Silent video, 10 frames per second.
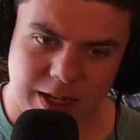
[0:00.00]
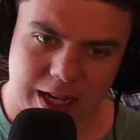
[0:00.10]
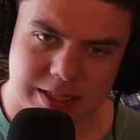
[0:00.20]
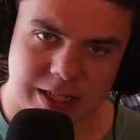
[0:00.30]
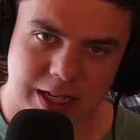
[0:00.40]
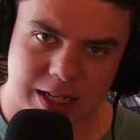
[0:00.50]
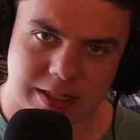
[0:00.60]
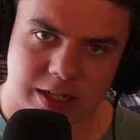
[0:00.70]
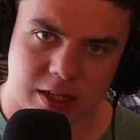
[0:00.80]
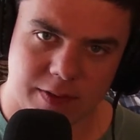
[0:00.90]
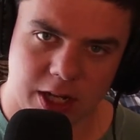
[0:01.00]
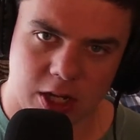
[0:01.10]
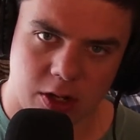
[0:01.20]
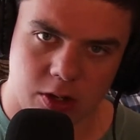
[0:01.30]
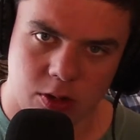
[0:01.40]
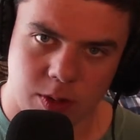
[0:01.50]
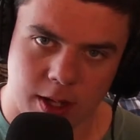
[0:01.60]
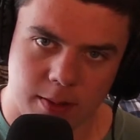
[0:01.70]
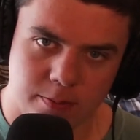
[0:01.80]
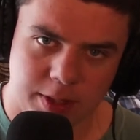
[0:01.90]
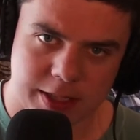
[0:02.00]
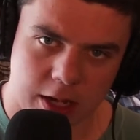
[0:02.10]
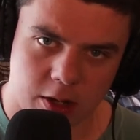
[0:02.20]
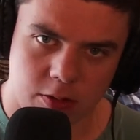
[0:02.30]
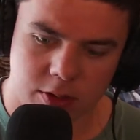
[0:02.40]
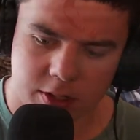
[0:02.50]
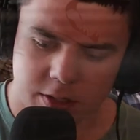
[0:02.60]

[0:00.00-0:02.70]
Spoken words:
guys, see you guys in another video. Peace out.